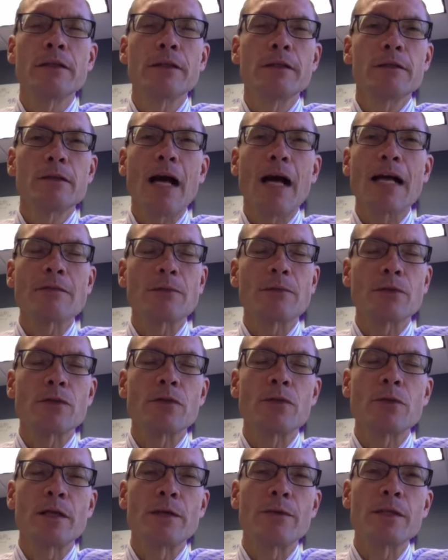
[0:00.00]
hospitals,
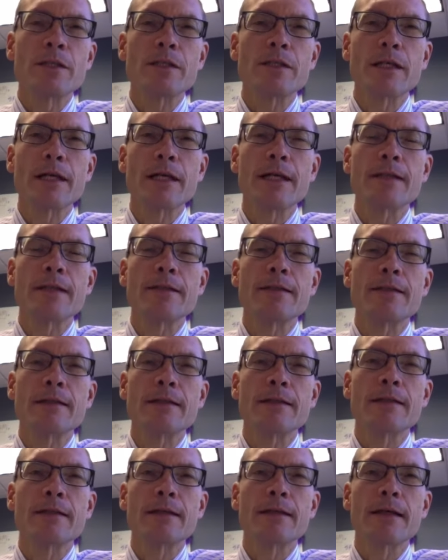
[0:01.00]
21 states
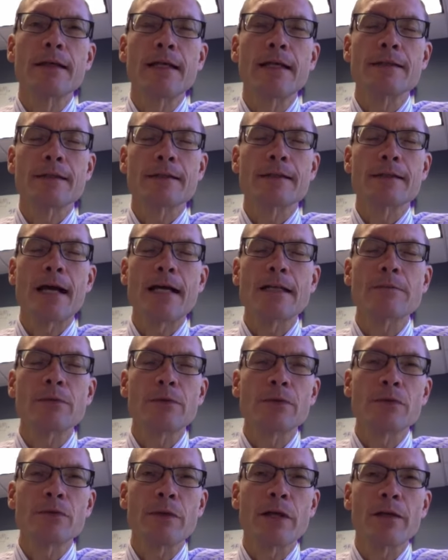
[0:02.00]
and 86
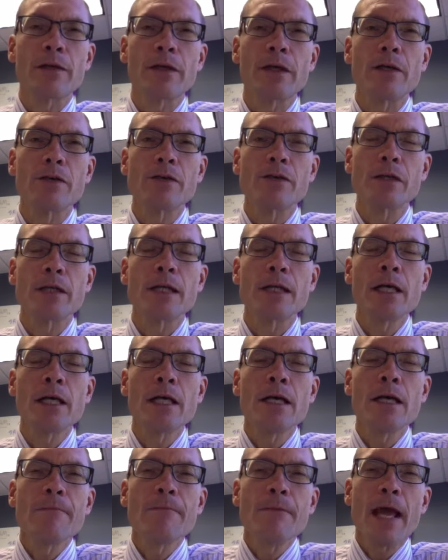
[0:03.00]
hospitals around the country.
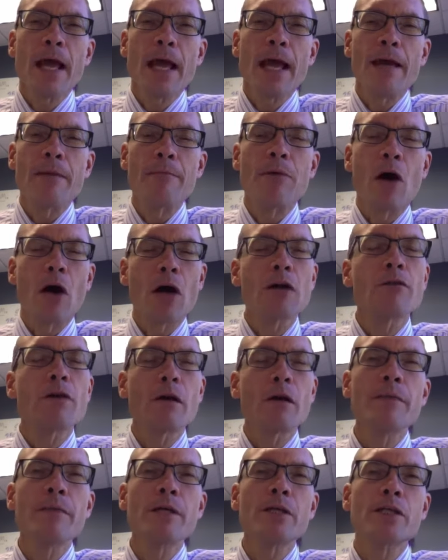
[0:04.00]
And part of
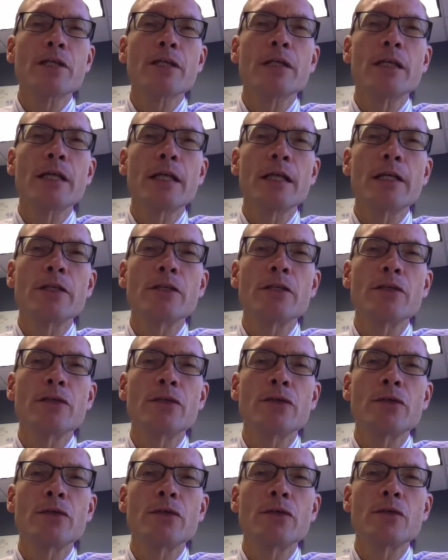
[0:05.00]
our mission is
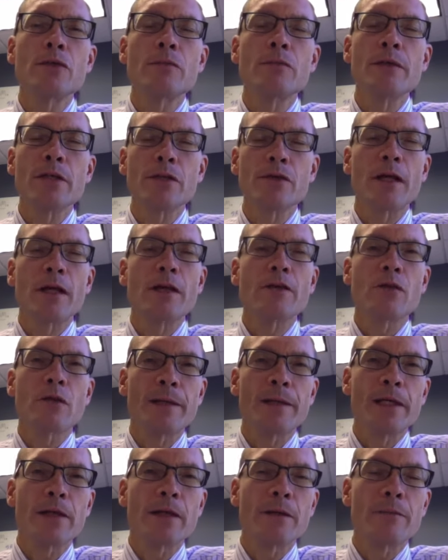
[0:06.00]
to be a
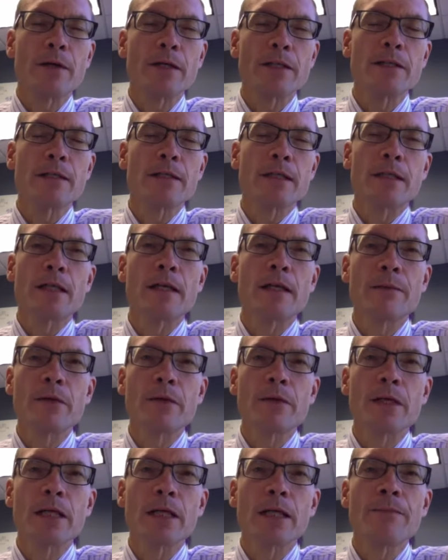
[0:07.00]
transforming healing presence in the
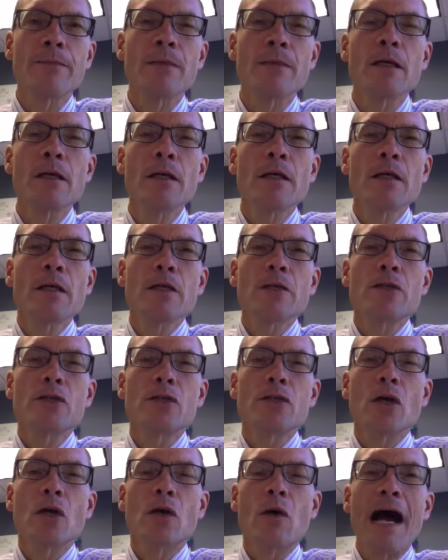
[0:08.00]
community.
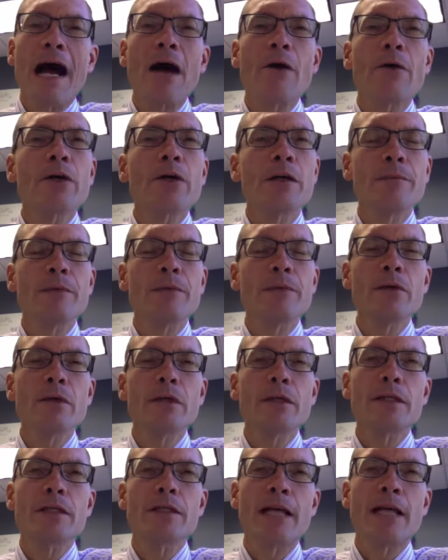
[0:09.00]
So our
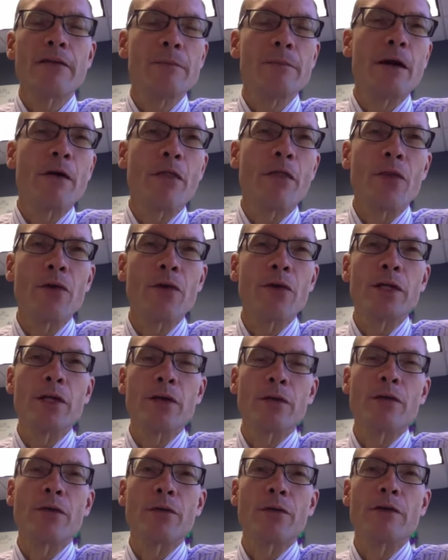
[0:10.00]
communities have about 30
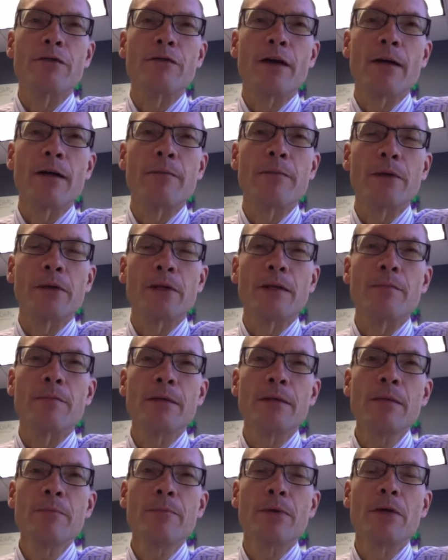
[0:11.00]
or 35 million
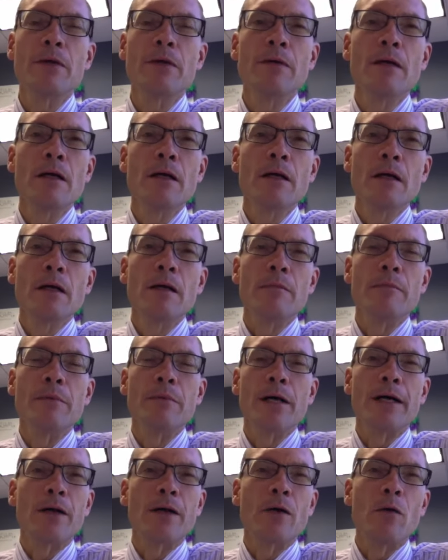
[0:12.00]
people,
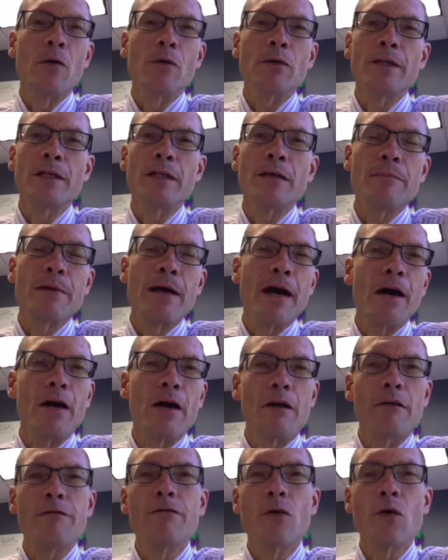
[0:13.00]
but only
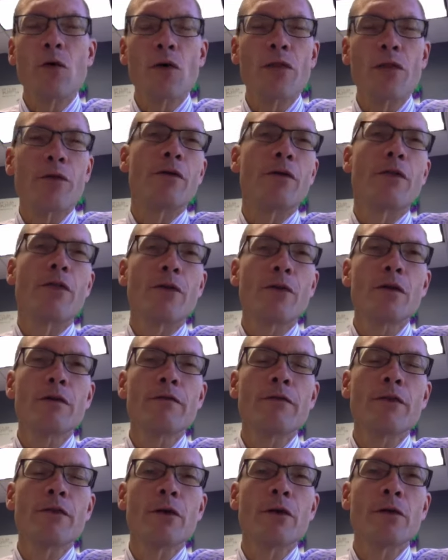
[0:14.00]
about a fourth or a third
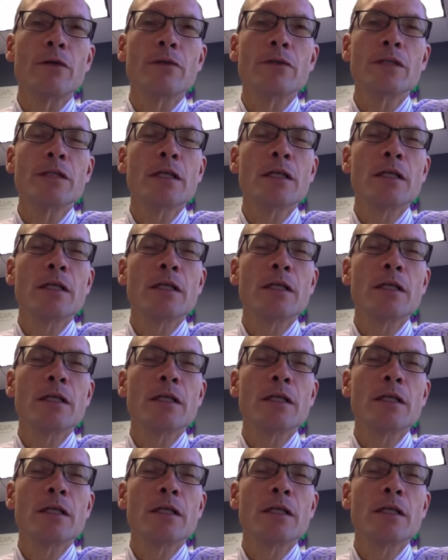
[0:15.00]
of those